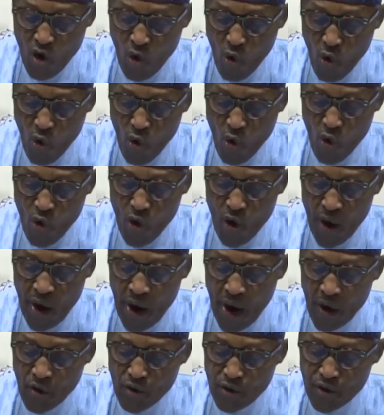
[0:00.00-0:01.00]
or
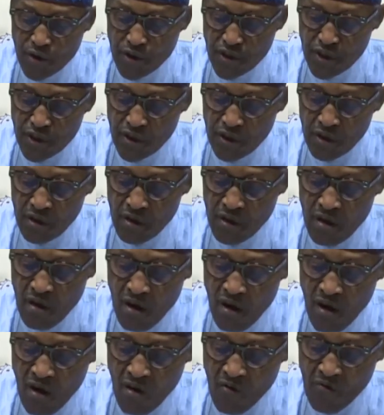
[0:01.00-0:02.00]
acquisition
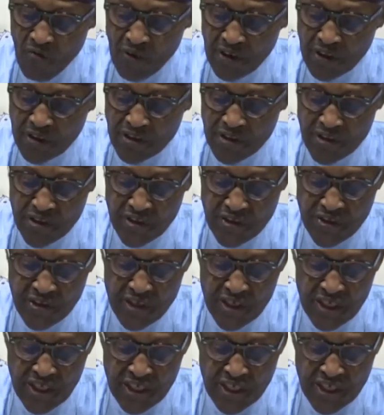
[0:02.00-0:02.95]
of vaccines